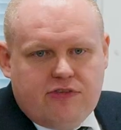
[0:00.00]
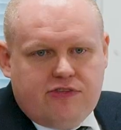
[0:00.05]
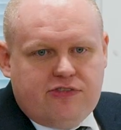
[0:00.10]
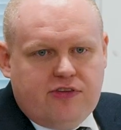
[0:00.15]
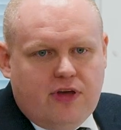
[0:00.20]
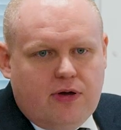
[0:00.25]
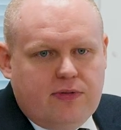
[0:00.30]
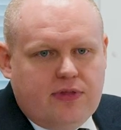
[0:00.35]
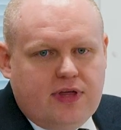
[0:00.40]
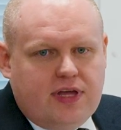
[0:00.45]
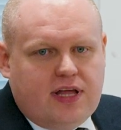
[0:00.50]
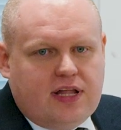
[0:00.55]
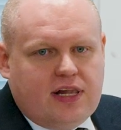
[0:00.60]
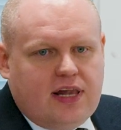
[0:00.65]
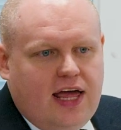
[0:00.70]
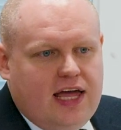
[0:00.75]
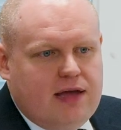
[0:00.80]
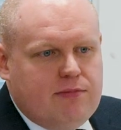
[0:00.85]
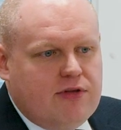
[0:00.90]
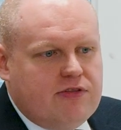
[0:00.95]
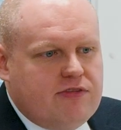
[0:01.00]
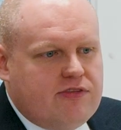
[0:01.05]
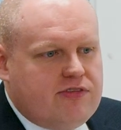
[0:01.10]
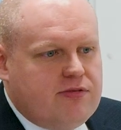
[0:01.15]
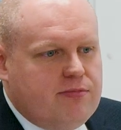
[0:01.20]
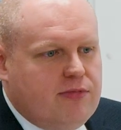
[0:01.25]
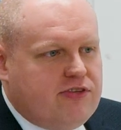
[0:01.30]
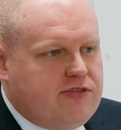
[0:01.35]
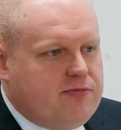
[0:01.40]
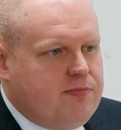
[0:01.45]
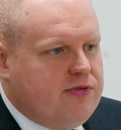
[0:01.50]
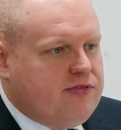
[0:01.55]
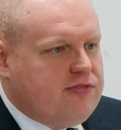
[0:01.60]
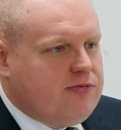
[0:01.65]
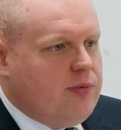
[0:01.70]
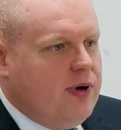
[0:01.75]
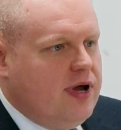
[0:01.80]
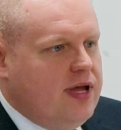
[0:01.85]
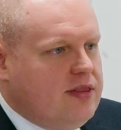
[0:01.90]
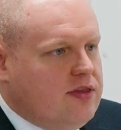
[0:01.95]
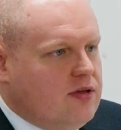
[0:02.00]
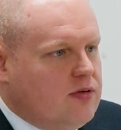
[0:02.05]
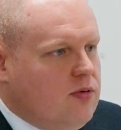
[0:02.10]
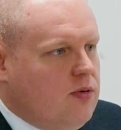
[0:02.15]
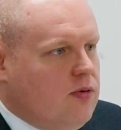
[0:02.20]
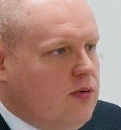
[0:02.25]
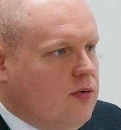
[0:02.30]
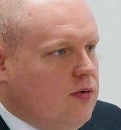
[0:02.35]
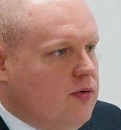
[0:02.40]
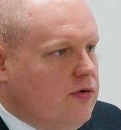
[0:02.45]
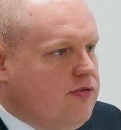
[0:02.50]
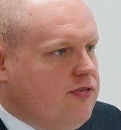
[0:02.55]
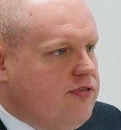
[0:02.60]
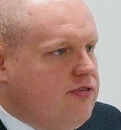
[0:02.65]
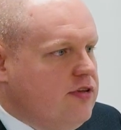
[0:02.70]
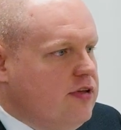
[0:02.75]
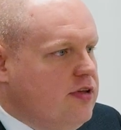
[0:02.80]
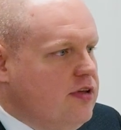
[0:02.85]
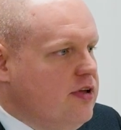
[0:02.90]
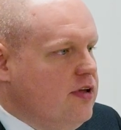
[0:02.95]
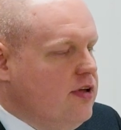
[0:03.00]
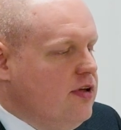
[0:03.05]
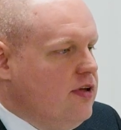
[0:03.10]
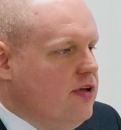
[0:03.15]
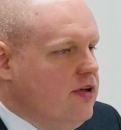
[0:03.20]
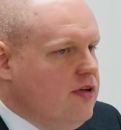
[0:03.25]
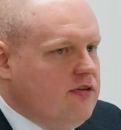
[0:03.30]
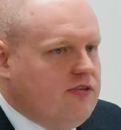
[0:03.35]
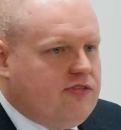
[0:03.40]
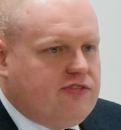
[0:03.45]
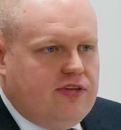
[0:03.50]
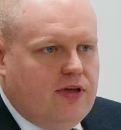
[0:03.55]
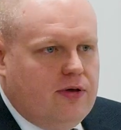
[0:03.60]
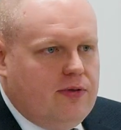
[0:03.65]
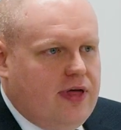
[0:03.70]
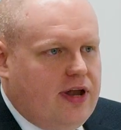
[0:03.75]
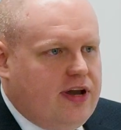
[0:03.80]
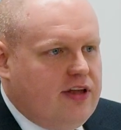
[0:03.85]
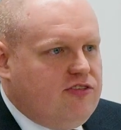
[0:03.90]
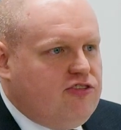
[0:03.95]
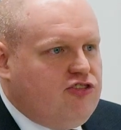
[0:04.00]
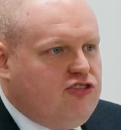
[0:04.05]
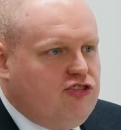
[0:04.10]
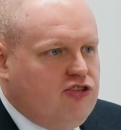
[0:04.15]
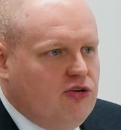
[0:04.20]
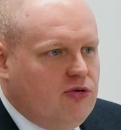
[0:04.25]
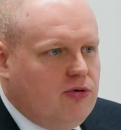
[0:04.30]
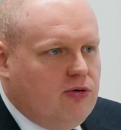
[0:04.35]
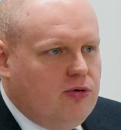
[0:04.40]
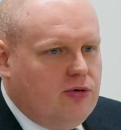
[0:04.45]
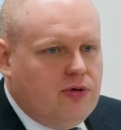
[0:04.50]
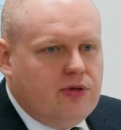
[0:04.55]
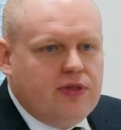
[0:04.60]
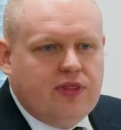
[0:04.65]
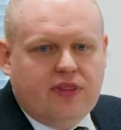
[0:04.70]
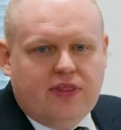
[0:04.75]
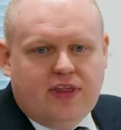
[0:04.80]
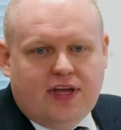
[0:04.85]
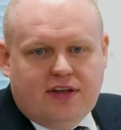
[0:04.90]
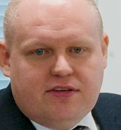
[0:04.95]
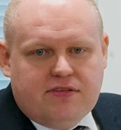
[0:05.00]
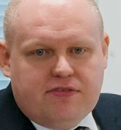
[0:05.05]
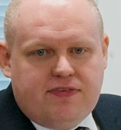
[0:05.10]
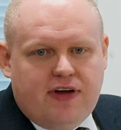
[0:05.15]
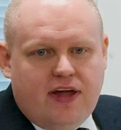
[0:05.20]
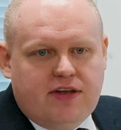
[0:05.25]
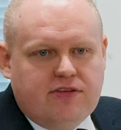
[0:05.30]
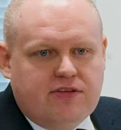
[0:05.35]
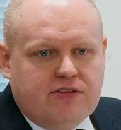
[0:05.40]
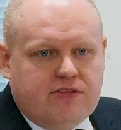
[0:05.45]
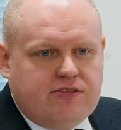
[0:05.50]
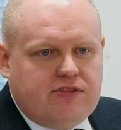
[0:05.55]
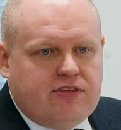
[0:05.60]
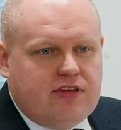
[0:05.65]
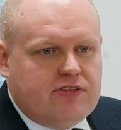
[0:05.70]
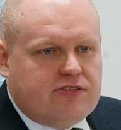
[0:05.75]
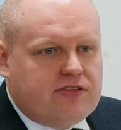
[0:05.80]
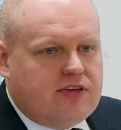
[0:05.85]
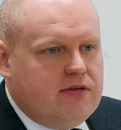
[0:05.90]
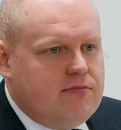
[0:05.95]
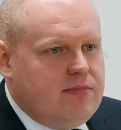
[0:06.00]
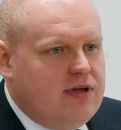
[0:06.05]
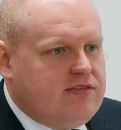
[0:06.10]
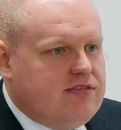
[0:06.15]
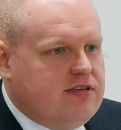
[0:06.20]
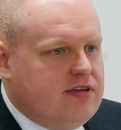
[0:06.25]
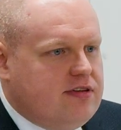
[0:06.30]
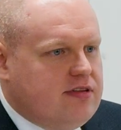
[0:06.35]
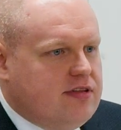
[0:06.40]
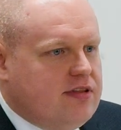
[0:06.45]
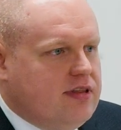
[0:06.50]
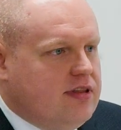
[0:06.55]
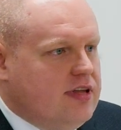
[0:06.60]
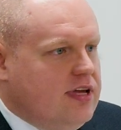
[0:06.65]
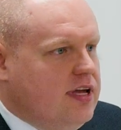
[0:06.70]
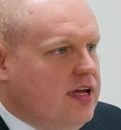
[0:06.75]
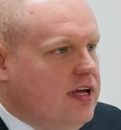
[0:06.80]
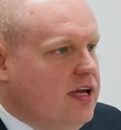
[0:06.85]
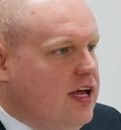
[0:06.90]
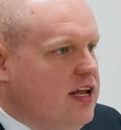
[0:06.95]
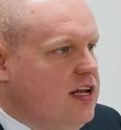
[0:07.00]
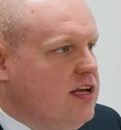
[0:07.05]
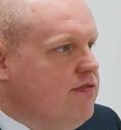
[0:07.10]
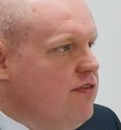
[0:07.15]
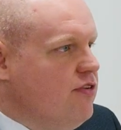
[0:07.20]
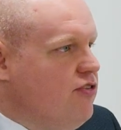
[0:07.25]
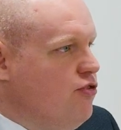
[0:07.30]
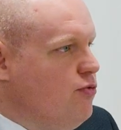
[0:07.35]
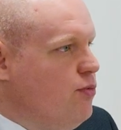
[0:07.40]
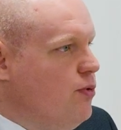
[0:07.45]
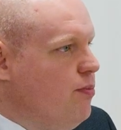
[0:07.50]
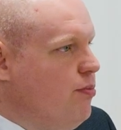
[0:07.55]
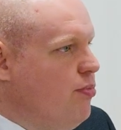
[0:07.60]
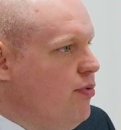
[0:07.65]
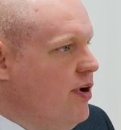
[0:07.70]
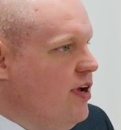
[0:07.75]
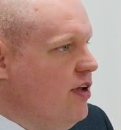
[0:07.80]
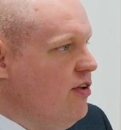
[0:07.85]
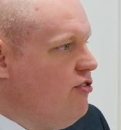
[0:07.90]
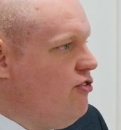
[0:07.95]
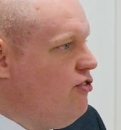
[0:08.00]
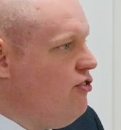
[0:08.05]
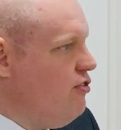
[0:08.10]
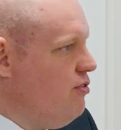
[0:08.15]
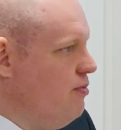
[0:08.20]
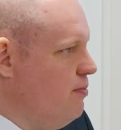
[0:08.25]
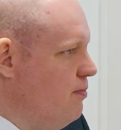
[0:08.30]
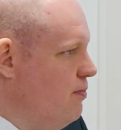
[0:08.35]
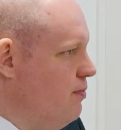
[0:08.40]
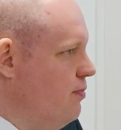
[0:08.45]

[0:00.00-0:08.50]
So the claimant must persuade the court so that it's sure the defendant has committed the individual breach.